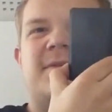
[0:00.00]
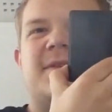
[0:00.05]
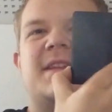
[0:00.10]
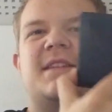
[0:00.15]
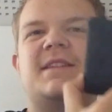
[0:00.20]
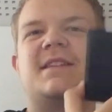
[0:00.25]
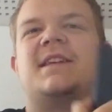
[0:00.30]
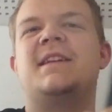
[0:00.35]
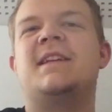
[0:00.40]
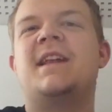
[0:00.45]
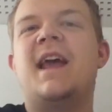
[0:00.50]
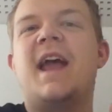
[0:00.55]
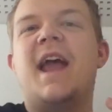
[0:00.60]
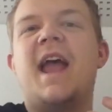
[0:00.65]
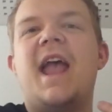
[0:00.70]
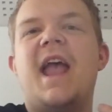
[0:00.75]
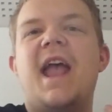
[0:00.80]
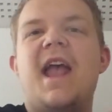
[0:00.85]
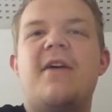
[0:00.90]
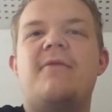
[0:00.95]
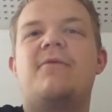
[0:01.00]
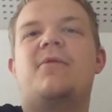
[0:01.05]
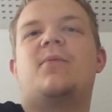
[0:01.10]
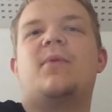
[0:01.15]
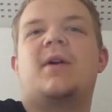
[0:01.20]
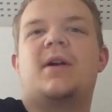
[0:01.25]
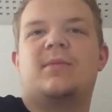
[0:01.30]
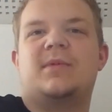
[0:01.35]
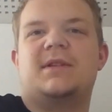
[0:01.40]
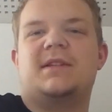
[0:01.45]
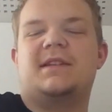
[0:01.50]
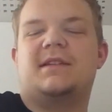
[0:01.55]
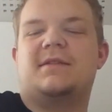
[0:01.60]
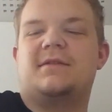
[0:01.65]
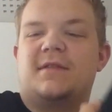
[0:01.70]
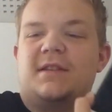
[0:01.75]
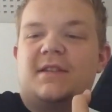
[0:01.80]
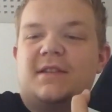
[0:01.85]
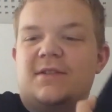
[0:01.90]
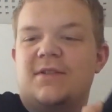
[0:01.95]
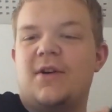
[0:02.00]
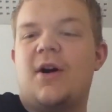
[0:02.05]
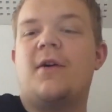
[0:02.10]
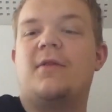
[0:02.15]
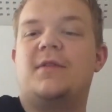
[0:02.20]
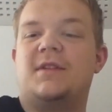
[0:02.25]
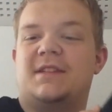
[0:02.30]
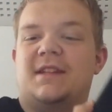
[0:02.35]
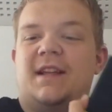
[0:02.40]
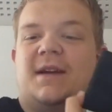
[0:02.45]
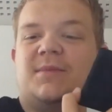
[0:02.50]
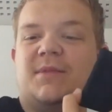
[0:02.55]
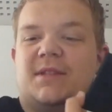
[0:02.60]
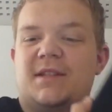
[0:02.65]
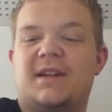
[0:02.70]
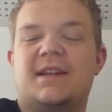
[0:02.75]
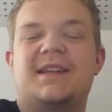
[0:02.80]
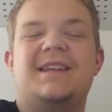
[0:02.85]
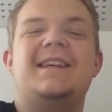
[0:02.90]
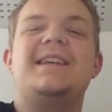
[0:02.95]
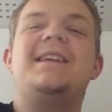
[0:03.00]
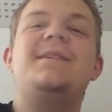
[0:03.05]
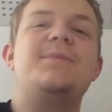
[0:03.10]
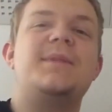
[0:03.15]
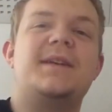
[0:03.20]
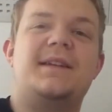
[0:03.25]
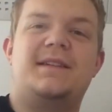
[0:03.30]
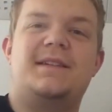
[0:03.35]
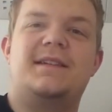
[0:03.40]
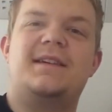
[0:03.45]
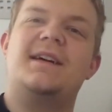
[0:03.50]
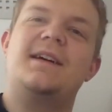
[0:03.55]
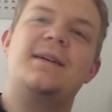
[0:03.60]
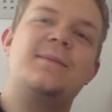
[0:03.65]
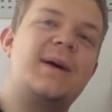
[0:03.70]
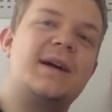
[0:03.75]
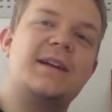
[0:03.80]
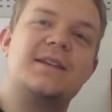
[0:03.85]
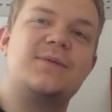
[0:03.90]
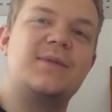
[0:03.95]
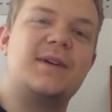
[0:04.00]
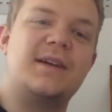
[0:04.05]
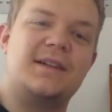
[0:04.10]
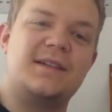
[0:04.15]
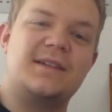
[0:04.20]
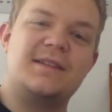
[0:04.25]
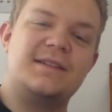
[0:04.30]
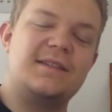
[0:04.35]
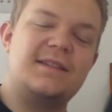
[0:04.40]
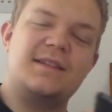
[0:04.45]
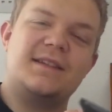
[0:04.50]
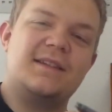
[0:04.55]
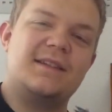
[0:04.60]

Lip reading: fits in everywhere on my shelves. So obviously, I'm just gonna keep it. I might as well. It